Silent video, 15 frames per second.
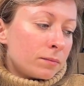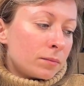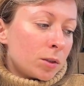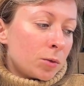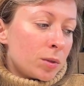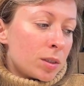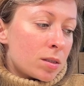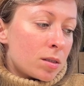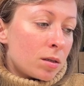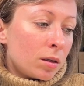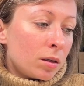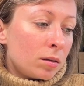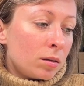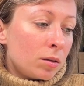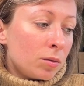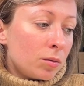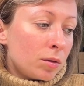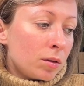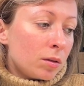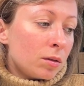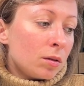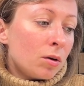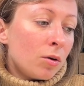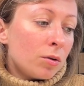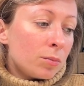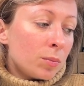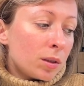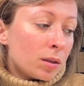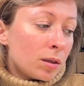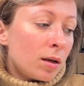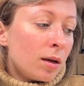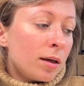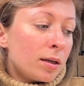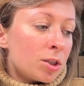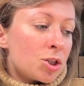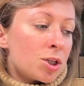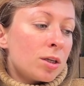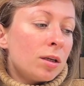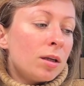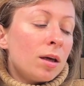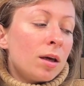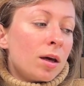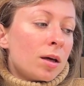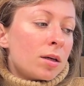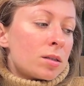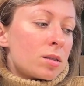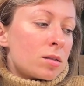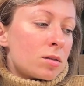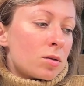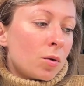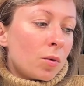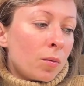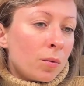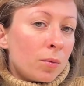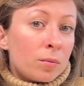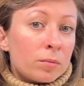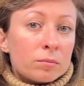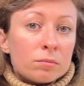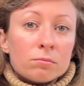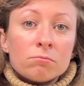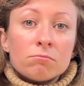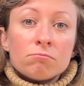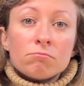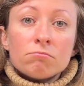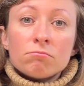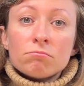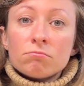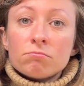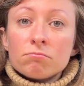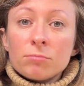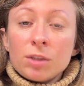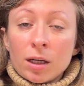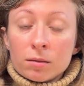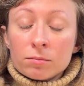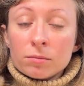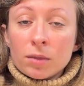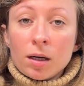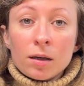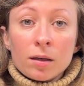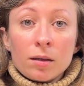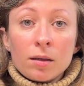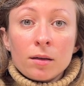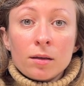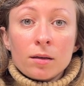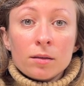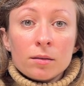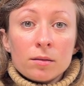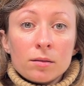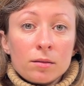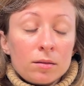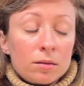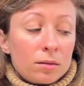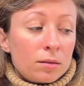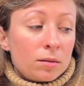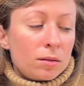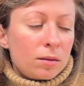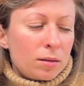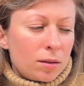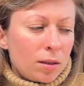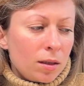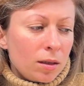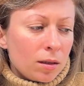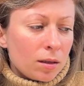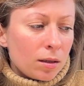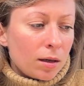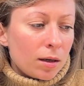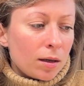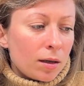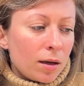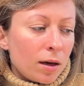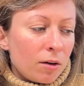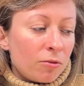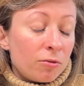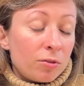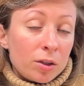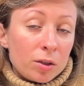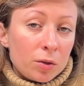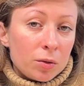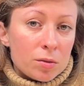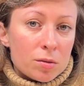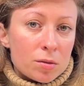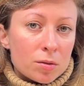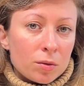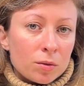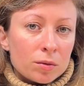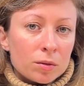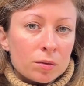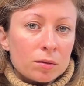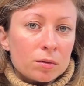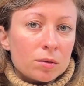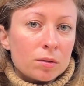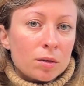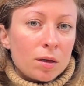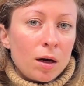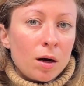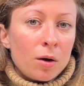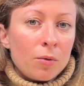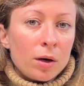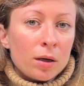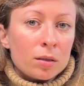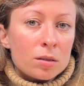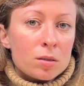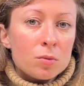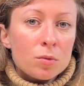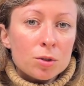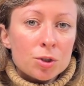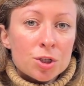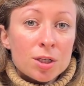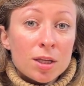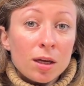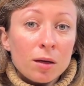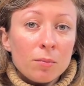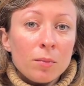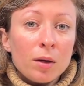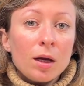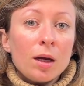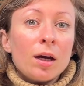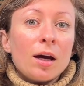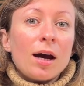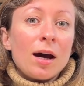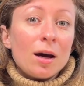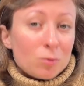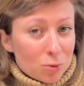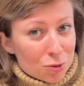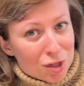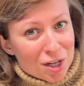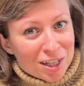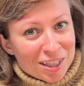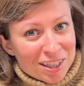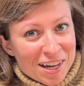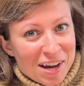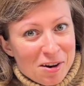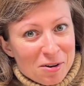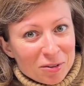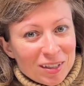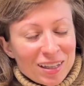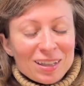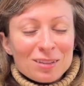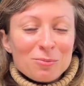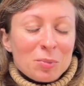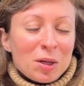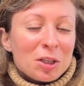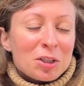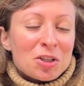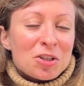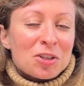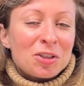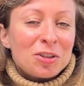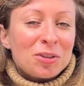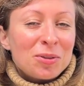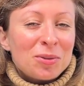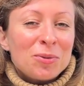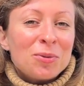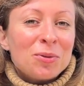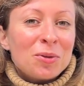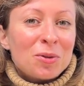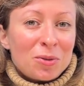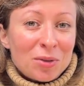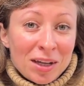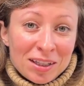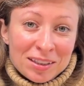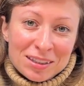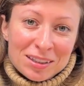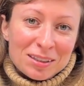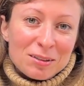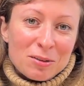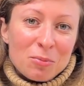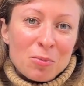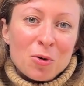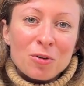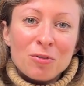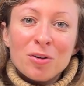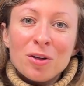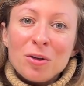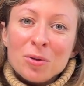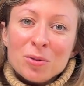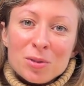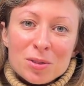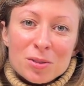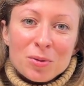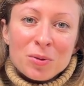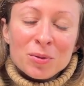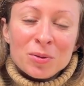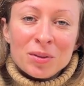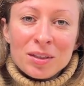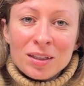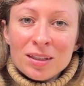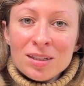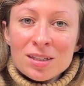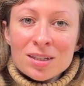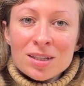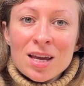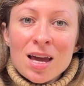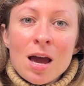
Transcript: Winsor and Newton Cotman collection. So yeah, I think I have videos on how I swatch them. I will check it out and make sure to create more videos on this.